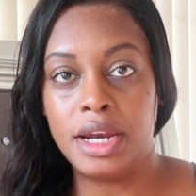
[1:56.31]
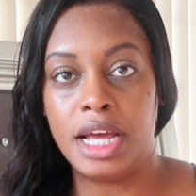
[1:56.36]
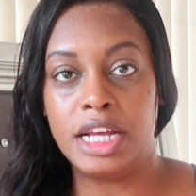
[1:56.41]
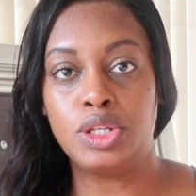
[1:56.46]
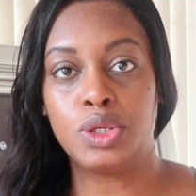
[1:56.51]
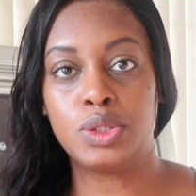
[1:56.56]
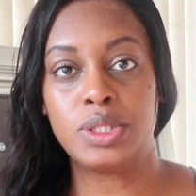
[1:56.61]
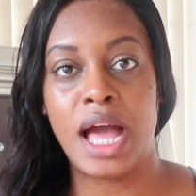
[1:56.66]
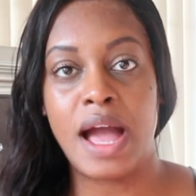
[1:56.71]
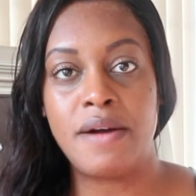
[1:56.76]
I
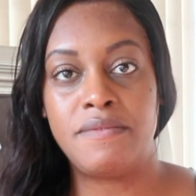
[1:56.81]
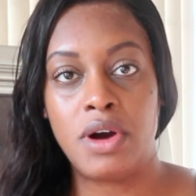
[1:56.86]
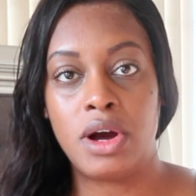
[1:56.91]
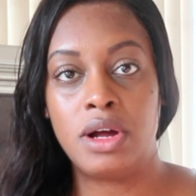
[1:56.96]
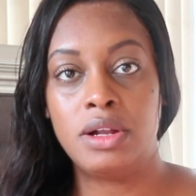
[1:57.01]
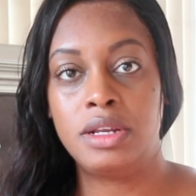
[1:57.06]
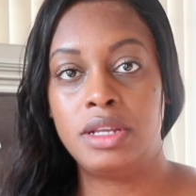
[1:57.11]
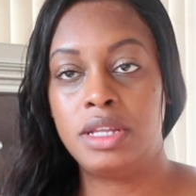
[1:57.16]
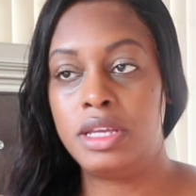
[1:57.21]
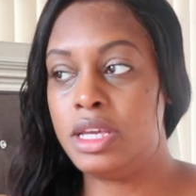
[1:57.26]
just have
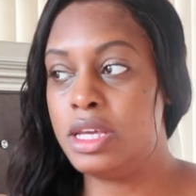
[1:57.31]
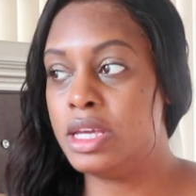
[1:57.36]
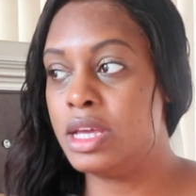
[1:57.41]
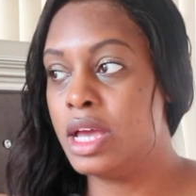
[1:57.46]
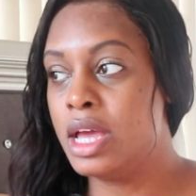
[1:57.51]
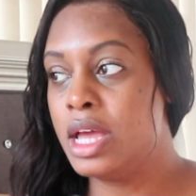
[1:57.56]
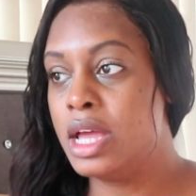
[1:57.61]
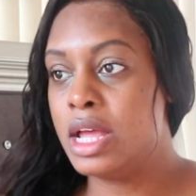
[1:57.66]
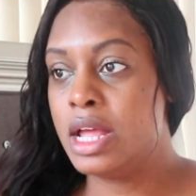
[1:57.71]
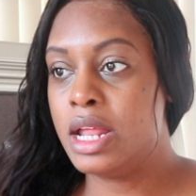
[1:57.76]
on the
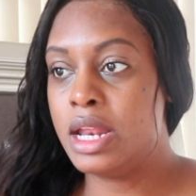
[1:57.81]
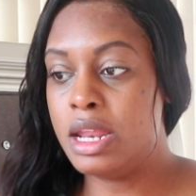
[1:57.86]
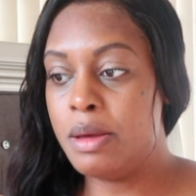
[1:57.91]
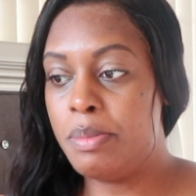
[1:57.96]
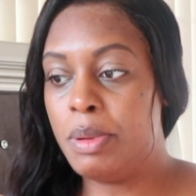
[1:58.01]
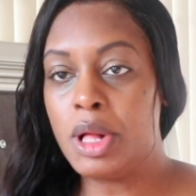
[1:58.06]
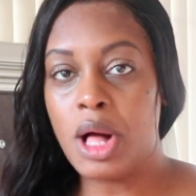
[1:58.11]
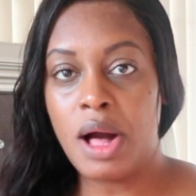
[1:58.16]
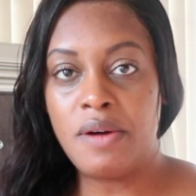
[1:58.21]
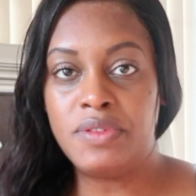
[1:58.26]

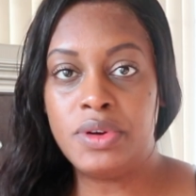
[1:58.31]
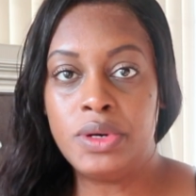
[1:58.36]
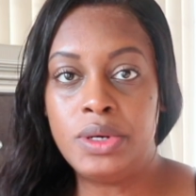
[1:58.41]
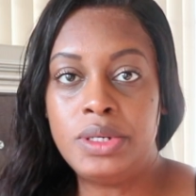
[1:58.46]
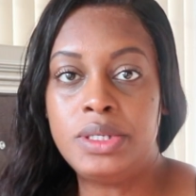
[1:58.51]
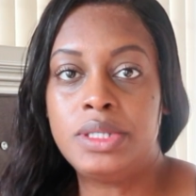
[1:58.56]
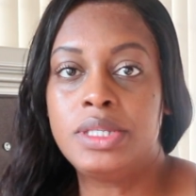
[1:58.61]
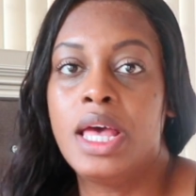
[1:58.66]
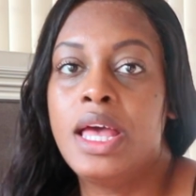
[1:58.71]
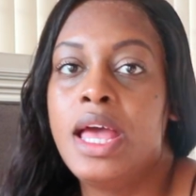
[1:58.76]
nipple
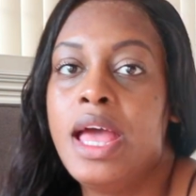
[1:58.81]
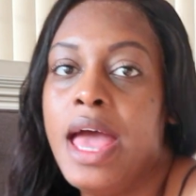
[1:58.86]
covers.